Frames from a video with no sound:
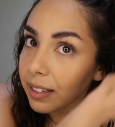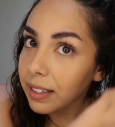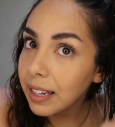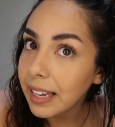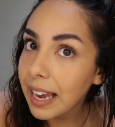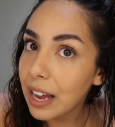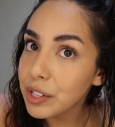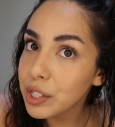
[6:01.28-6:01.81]

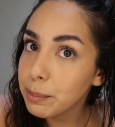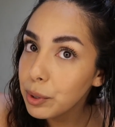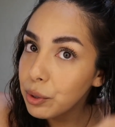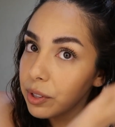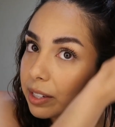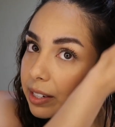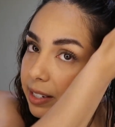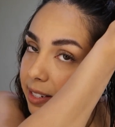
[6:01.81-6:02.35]
like how
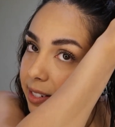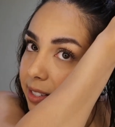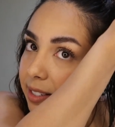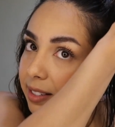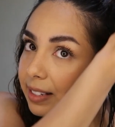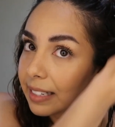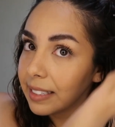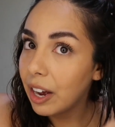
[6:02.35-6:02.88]
smooth it is,
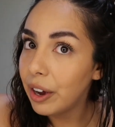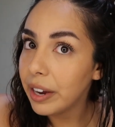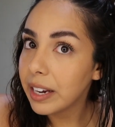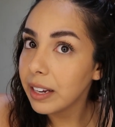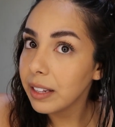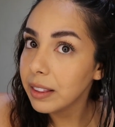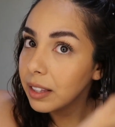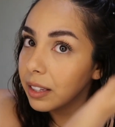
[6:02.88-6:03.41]
and that's how I
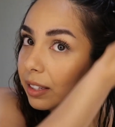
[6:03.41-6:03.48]
get the